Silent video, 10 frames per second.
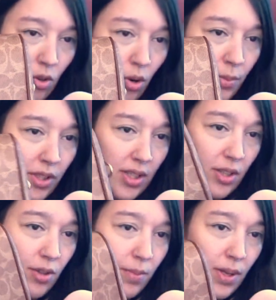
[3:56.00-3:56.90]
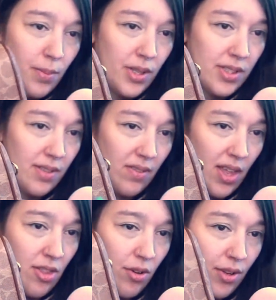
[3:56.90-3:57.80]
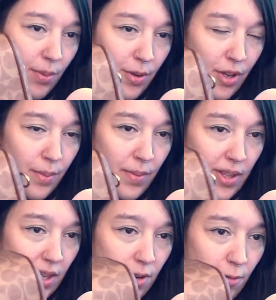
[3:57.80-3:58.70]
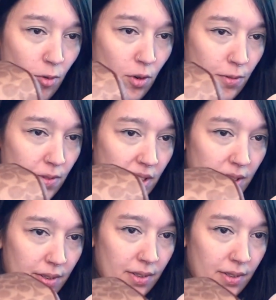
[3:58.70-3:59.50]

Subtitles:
Normally, there would be a piece of leather on the bottom and then 4 feet.